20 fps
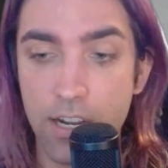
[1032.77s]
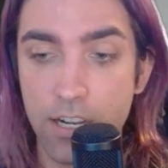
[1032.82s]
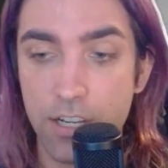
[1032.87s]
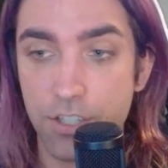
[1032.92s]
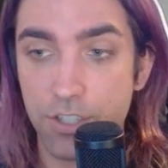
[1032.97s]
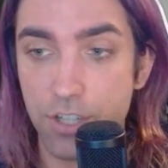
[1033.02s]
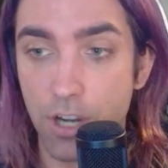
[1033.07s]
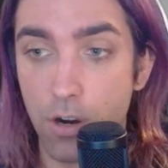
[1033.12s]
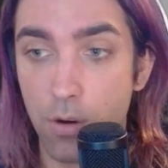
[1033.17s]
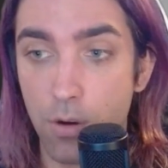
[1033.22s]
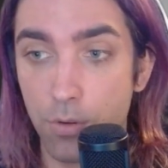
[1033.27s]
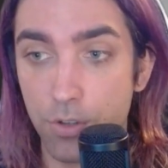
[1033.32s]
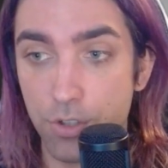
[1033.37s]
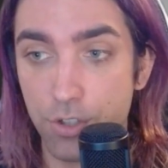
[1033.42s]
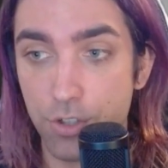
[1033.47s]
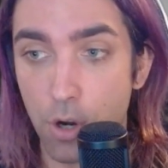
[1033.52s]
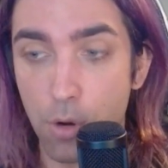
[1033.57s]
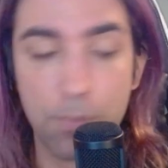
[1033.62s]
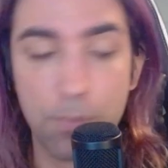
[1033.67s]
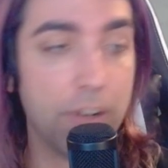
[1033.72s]
So
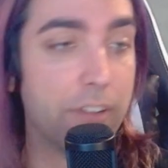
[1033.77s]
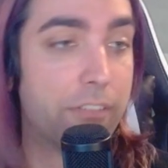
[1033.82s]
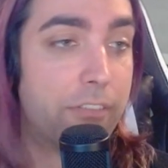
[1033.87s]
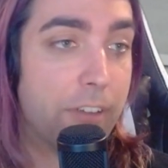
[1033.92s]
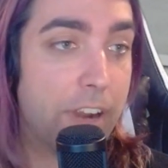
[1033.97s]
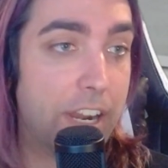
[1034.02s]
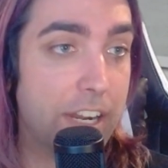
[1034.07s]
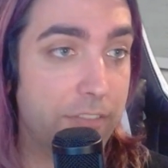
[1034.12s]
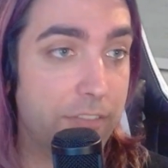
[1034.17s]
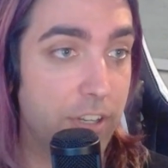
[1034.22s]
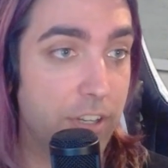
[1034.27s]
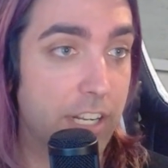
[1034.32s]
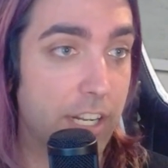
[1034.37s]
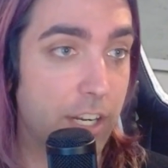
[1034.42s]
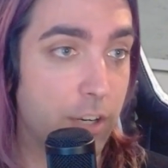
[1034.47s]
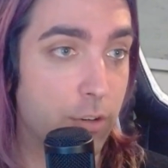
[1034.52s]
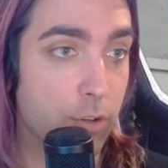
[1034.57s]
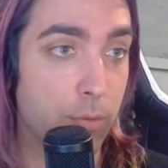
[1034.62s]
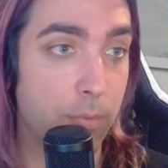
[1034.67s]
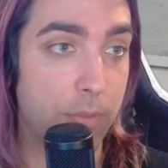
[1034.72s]
don't be afraid if you can get a
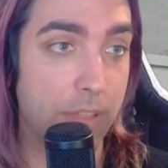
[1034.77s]
group